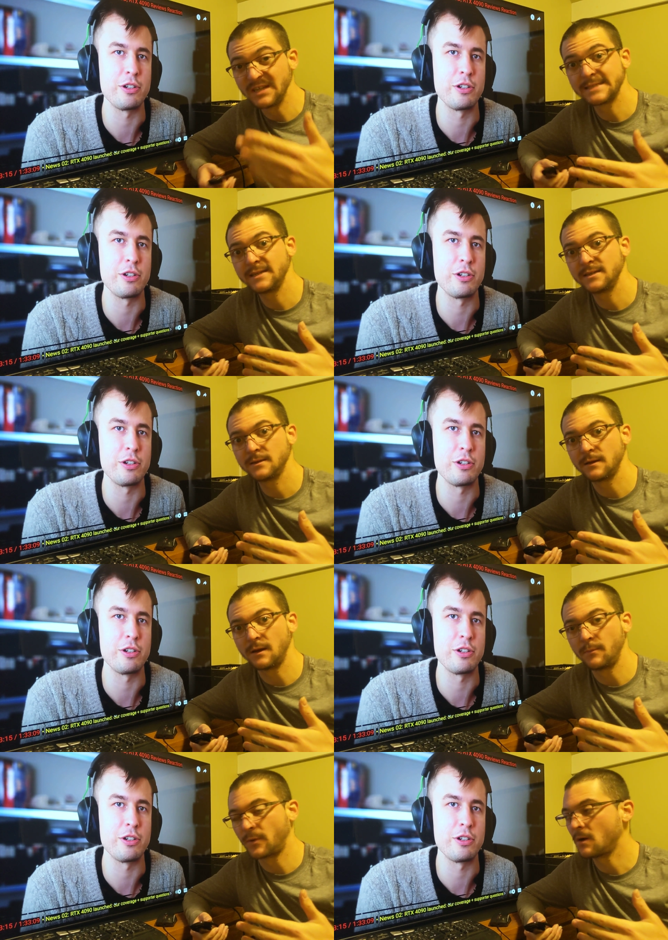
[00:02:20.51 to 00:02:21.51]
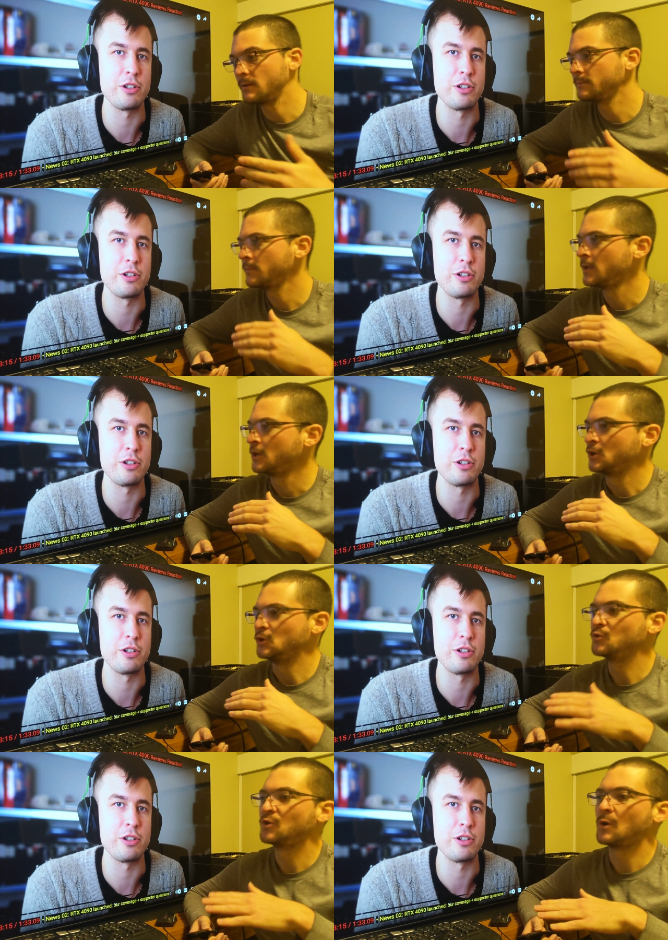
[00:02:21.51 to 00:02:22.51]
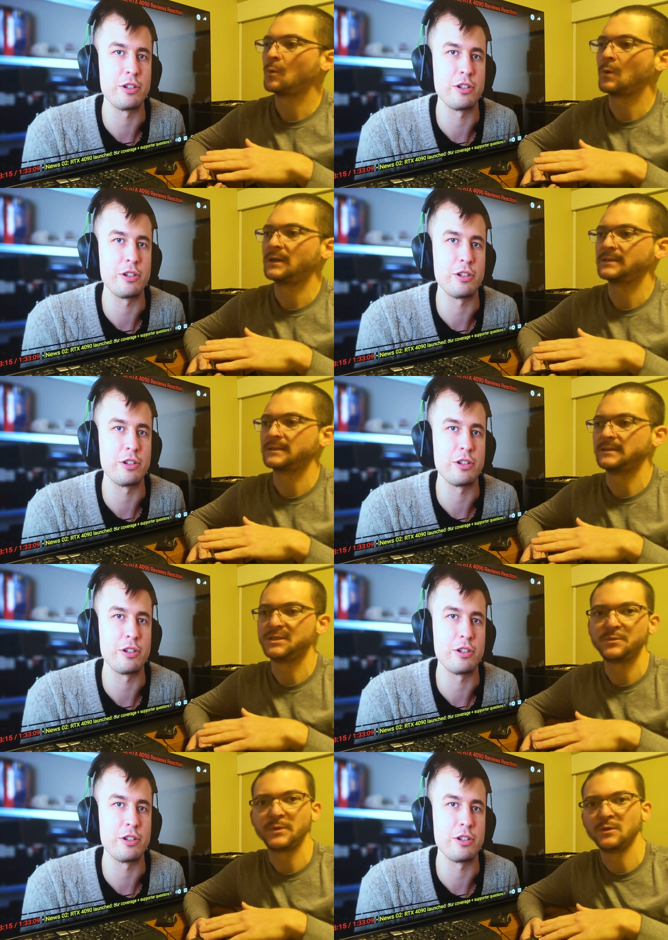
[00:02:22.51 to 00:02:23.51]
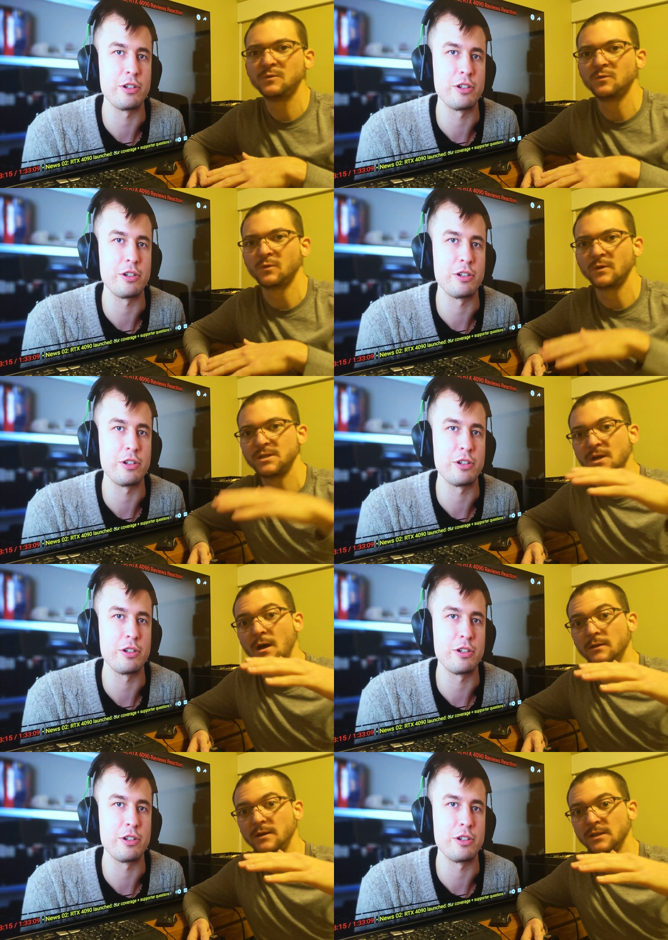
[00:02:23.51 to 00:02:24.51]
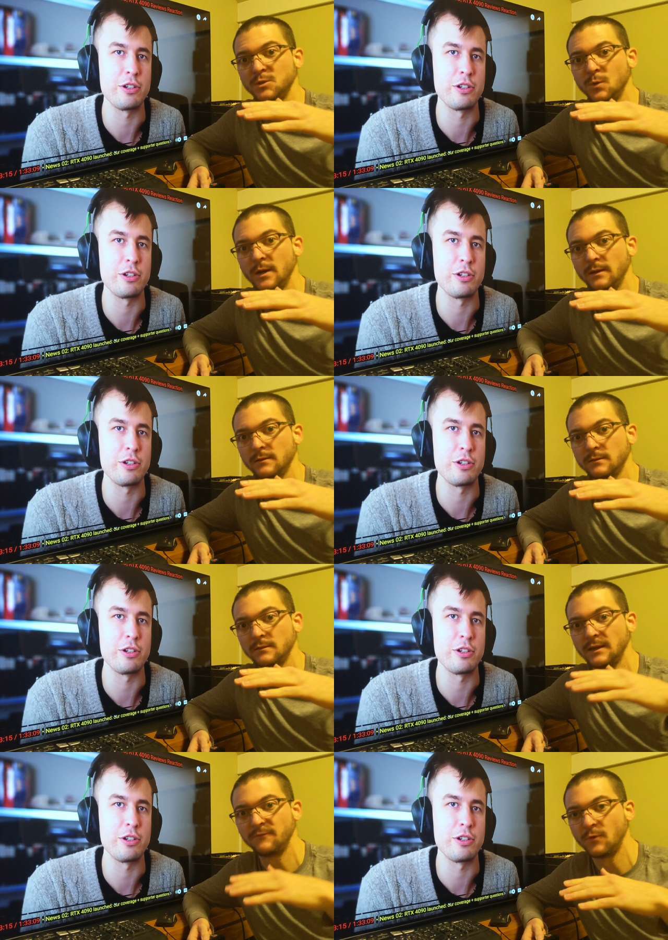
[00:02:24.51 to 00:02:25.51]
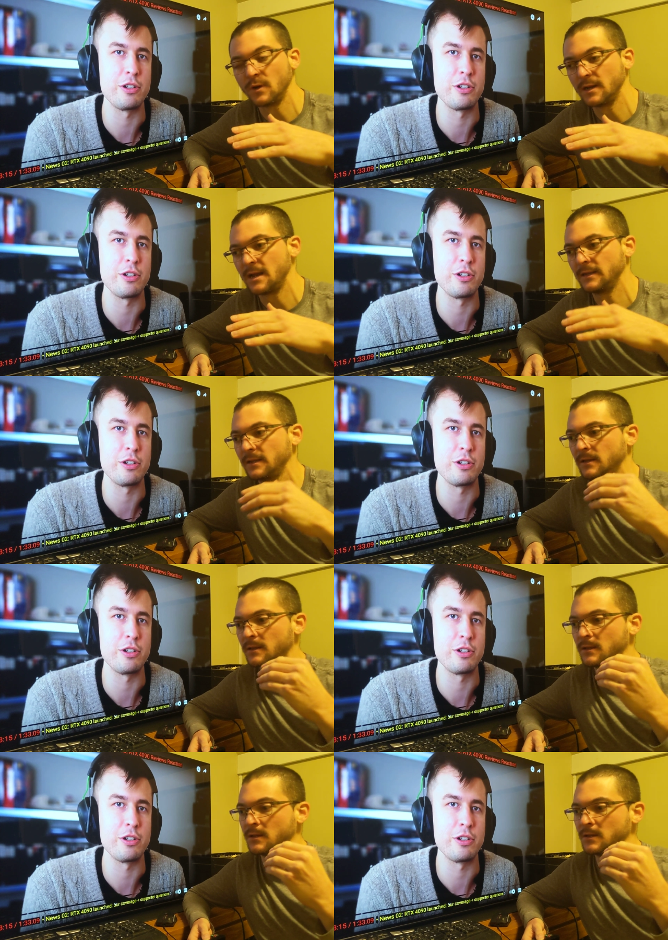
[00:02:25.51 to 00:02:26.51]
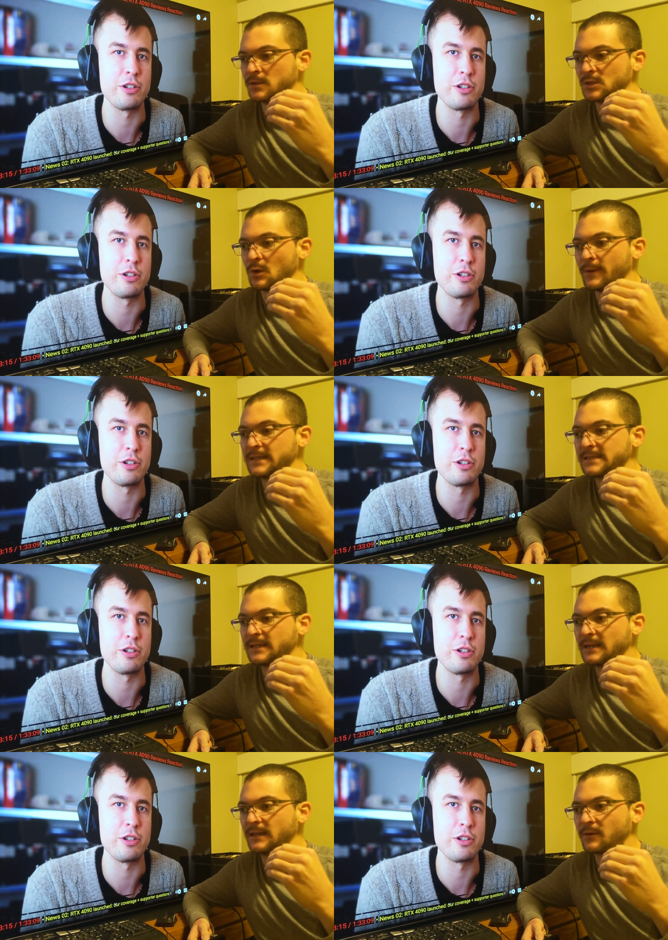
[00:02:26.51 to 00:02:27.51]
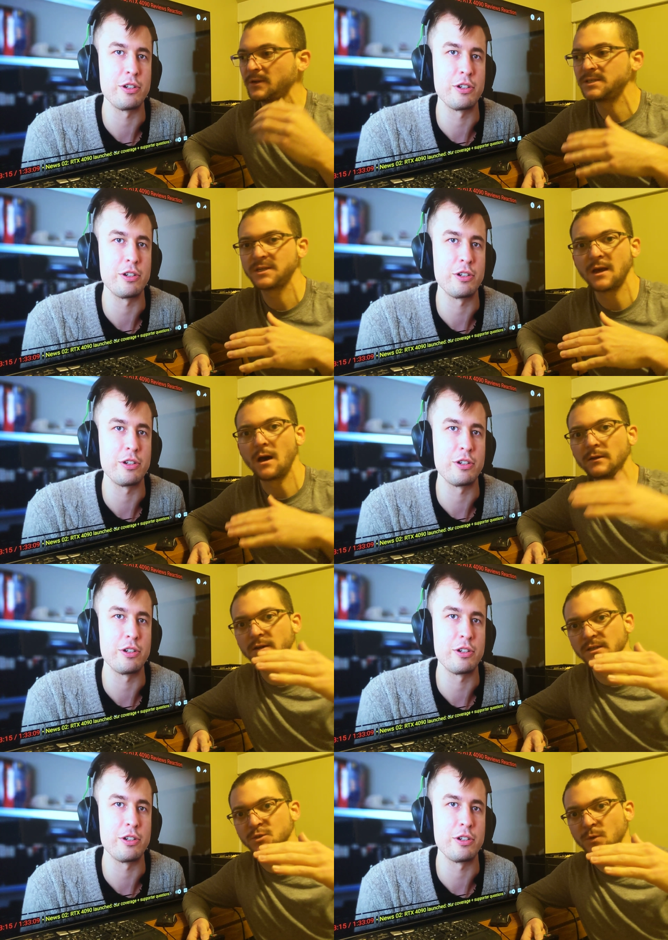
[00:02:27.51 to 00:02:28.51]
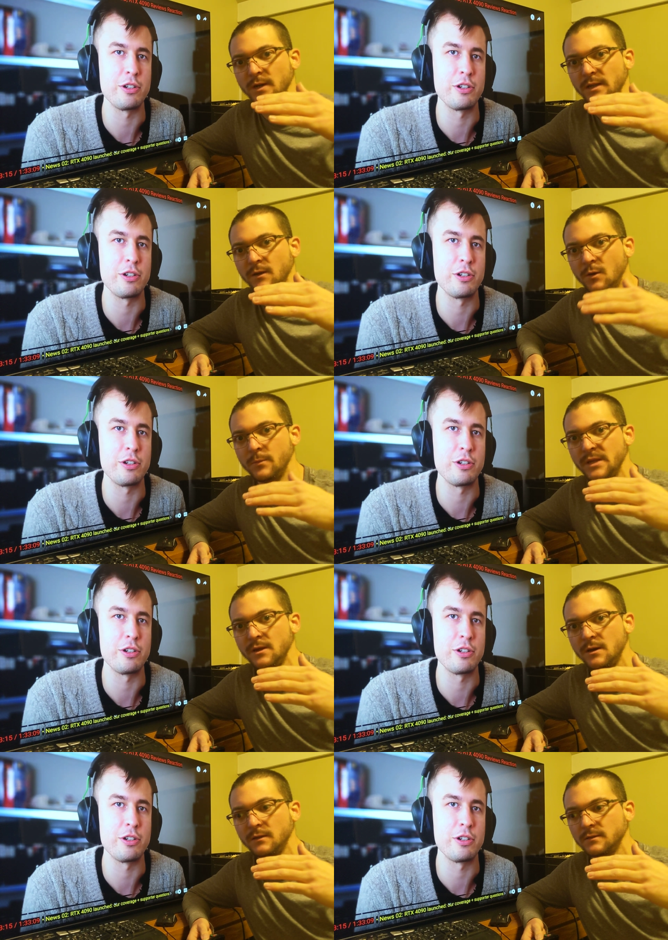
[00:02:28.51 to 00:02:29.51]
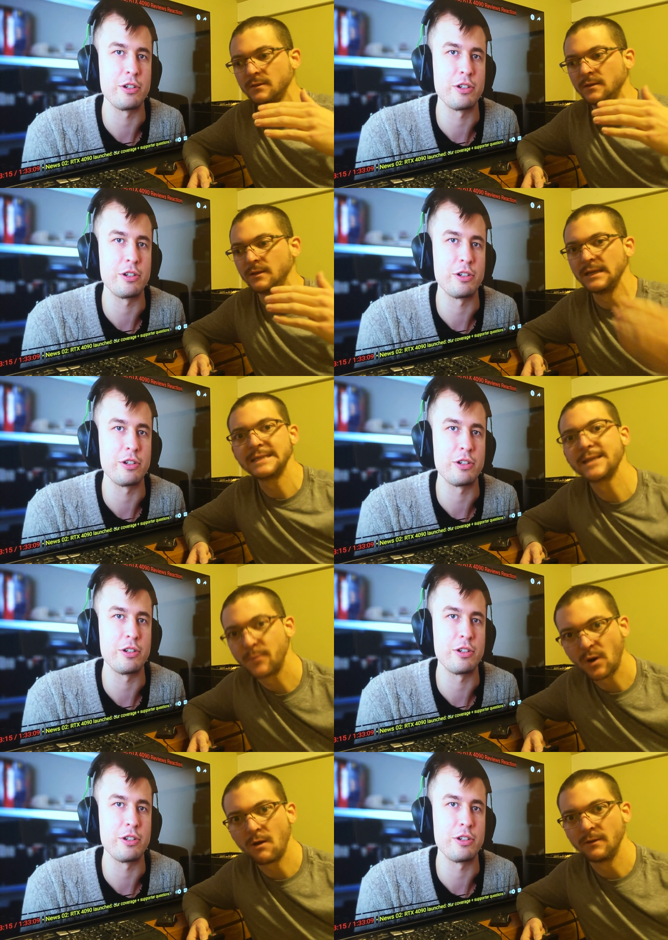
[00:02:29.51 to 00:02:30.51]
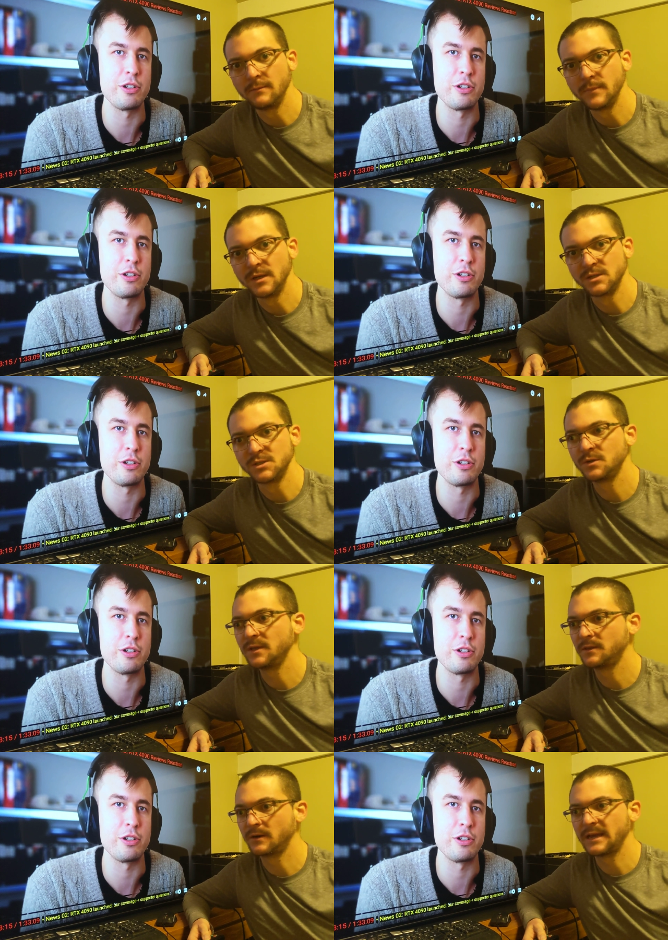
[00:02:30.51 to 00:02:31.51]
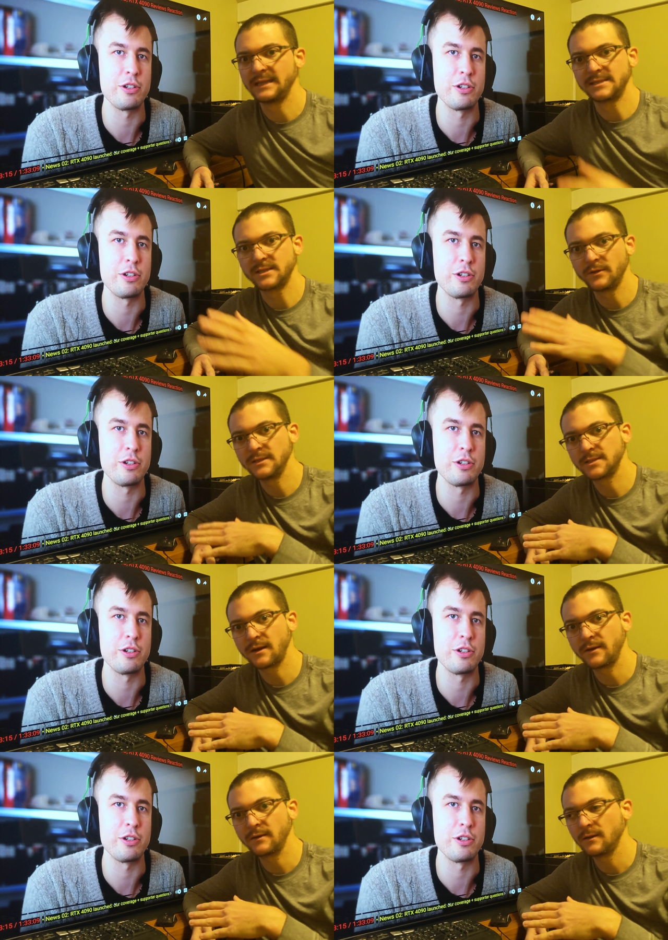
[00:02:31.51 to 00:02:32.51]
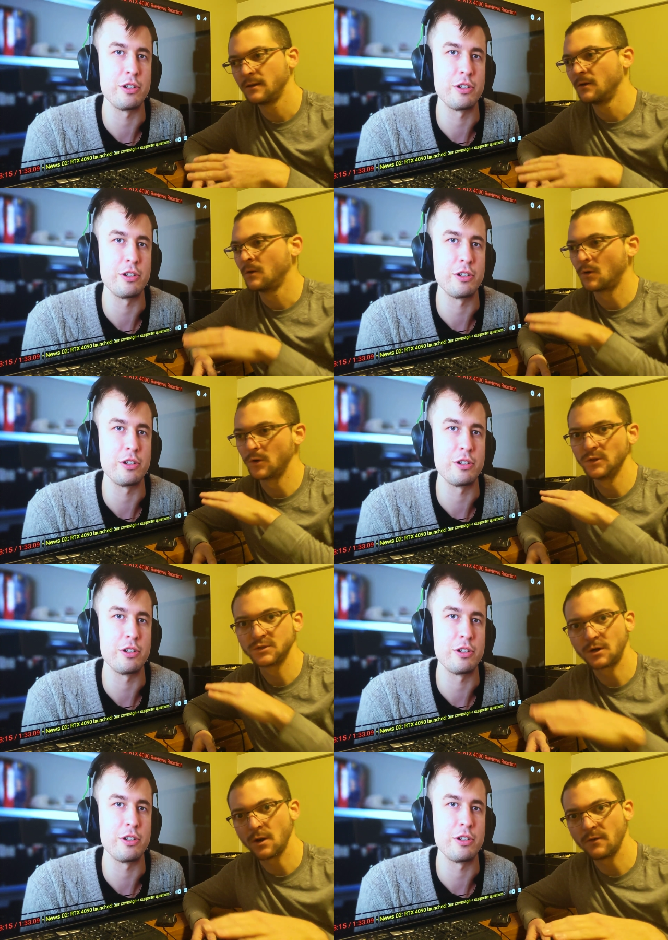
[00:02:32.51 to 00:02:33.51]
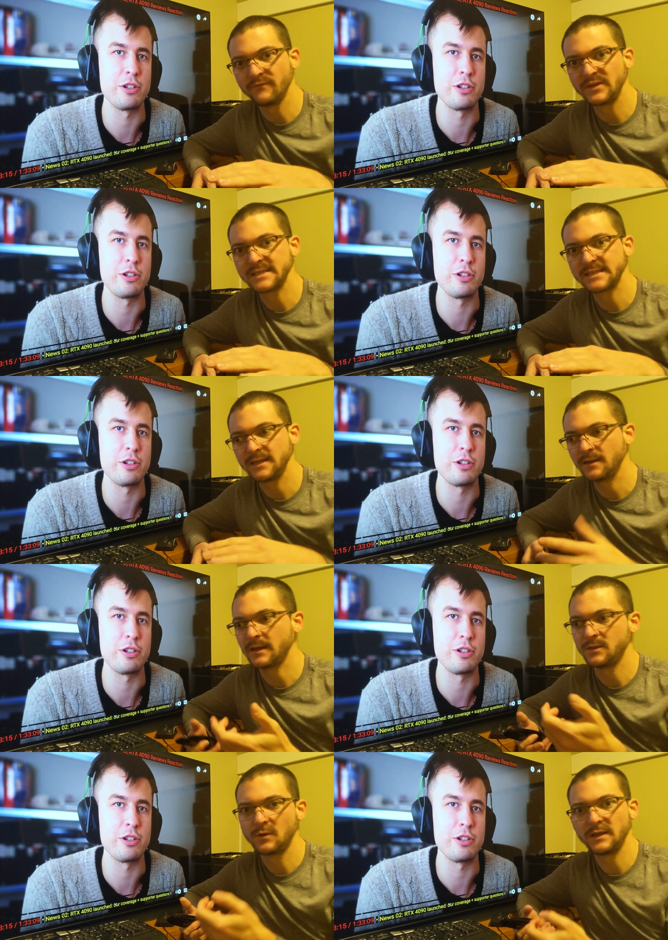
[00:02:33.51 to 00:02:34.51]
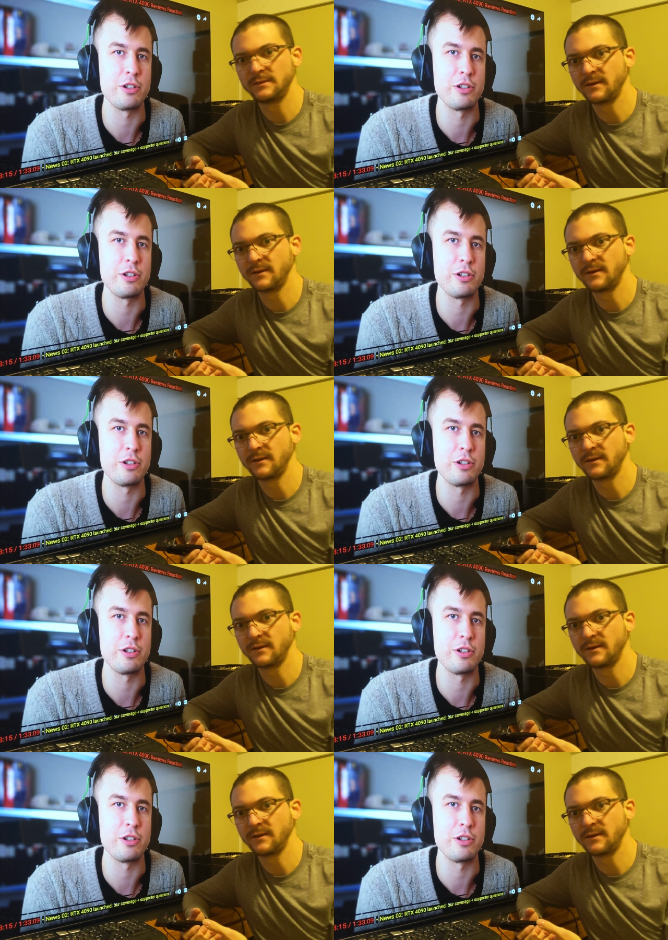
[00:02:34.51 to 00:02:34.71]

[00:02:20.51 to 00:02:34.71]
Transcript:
Speaker 1: vsync uh, problem you don't want a gpu to reach 120 that 4090 so basically reaching 120 or beyond is a problem because you either get screen tearing or you turn on vsync and you get